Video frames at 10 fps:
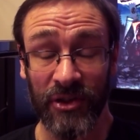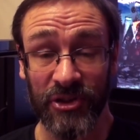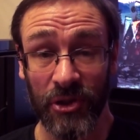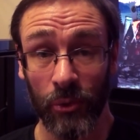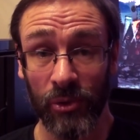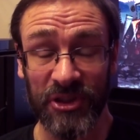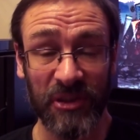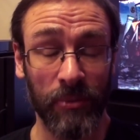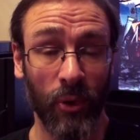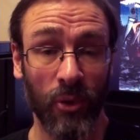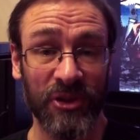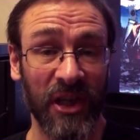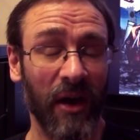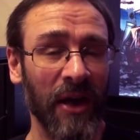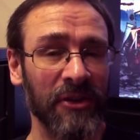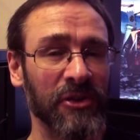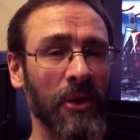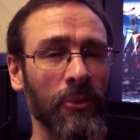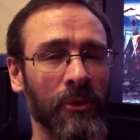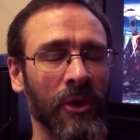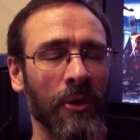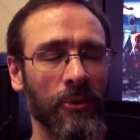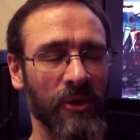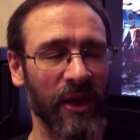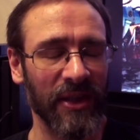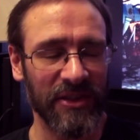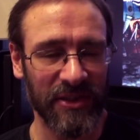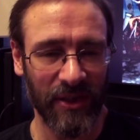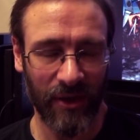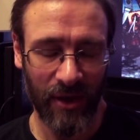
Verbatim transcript: Do schools support it? I don't know this.